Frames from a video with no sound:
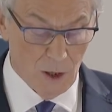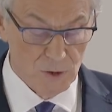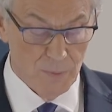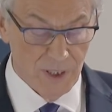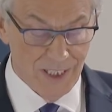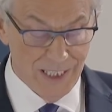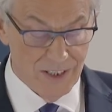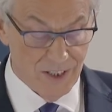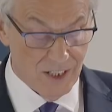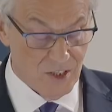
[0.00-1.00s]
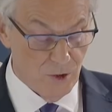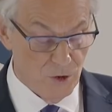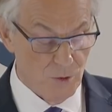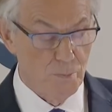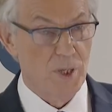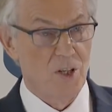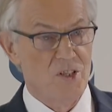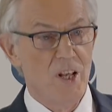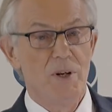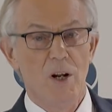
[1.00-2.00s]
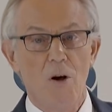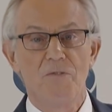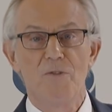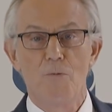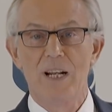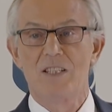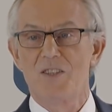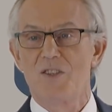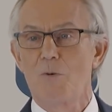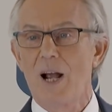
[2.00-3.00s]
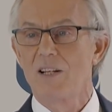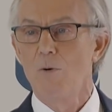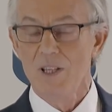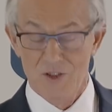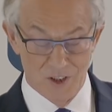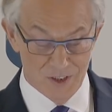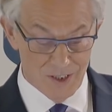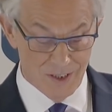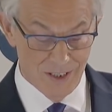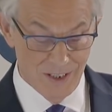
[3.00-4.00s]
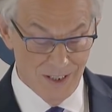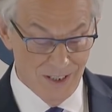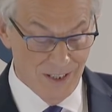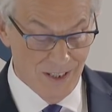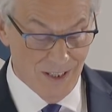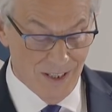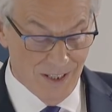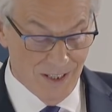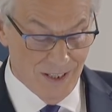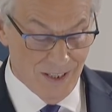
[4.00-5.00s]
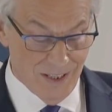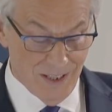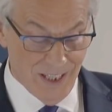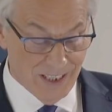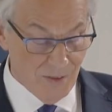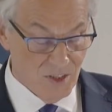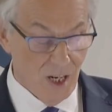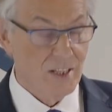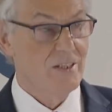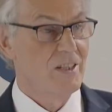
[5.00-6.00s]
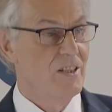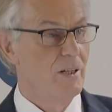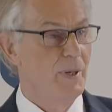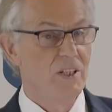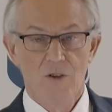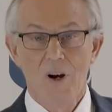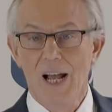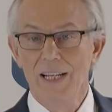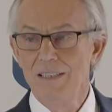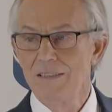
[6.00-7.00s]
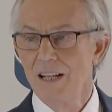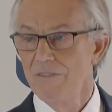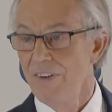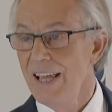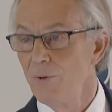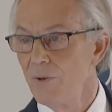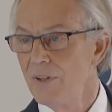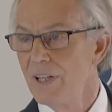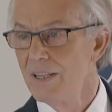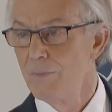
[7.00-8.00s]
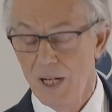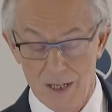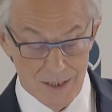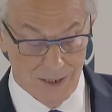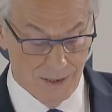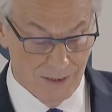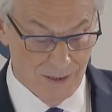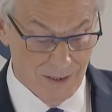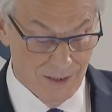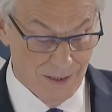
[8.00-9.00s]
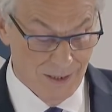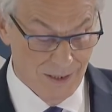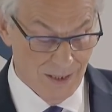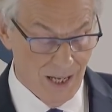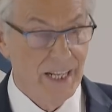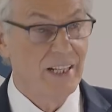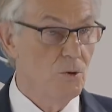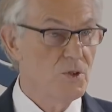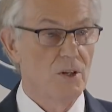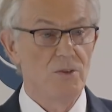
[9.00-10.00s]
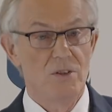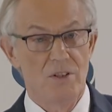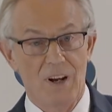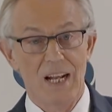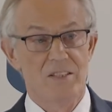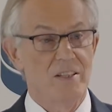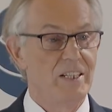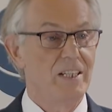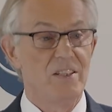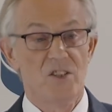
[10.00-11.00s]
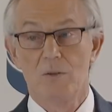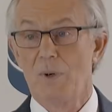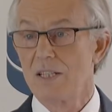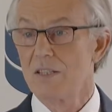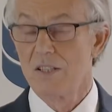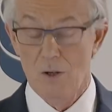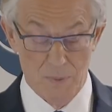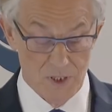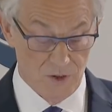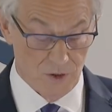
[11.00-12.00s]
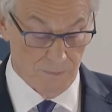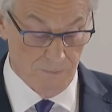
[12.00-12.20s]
ultimately lead to dissolution, because though it often raises the right questions, it gives answers that have been tried and failed in the past. And it also divides and delegitimizes the opposition.